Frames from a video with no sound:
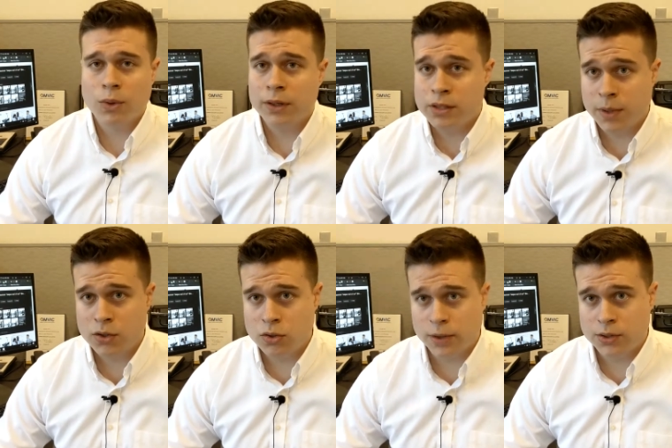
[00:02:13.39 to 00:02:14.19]
Really doesn't
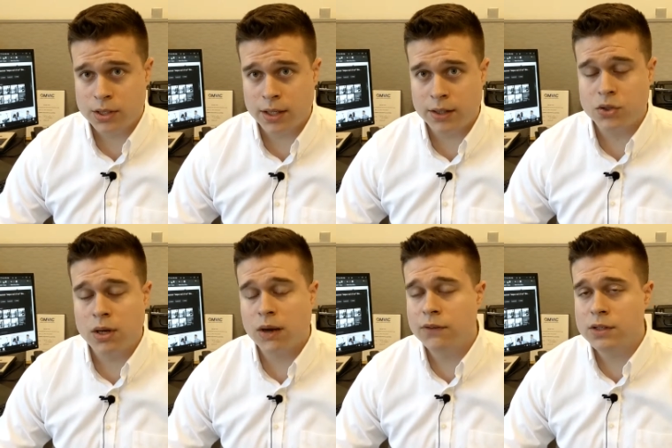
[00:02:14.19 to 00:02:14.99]
make too much sense.
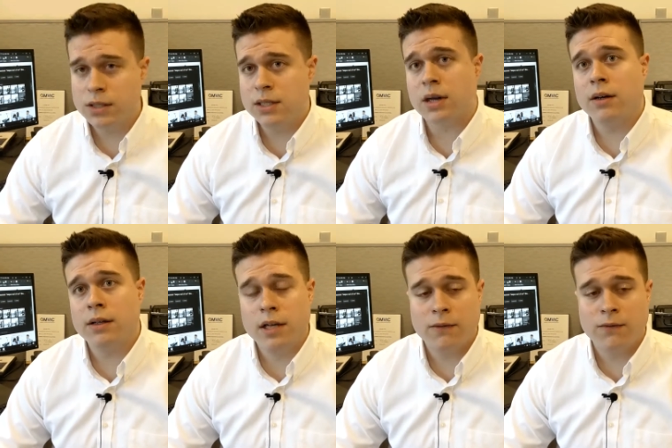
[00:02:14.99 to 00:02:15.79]
So you have to sit down
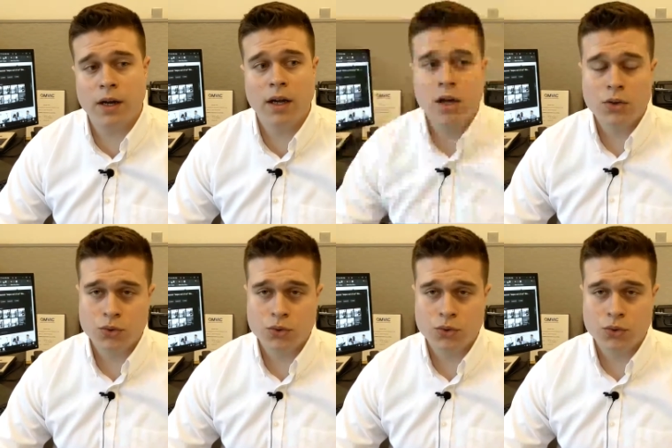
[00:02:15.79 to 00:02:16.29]
and identify